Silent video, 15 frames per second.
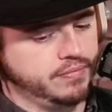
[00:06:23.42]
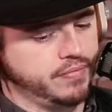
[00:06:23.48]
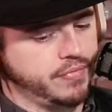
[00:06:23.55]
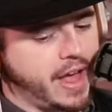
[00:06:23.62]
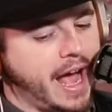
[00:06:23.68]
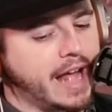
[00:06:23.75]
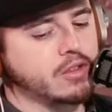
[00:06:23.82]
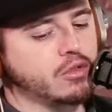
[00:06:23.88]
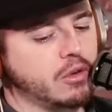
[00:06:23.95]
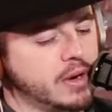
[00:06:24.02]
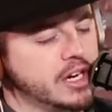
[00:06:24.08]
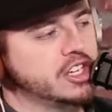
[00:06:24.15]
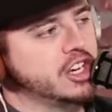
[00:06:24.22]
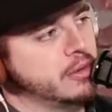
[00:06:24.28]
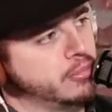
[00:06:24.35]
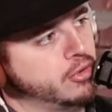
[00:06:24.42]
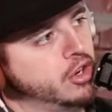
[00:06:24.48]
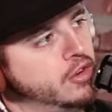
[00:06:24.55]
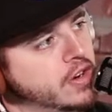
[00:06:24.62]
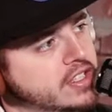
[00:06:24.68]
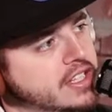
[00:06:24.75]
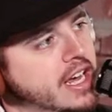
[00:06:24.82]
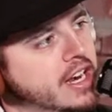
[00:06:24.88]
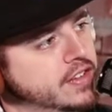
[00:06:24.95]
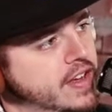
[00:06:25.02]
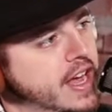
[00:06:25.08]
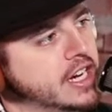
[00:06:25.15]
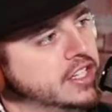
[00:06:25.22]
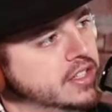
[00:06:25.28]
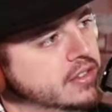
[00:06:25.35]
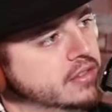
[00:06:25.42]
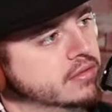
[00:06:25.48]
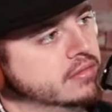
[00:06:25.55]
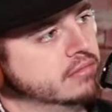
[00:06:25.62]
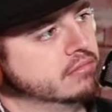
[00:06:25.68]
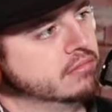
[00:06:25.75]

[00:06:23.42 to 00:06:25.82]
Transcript: That's where we should improve our satisfaction.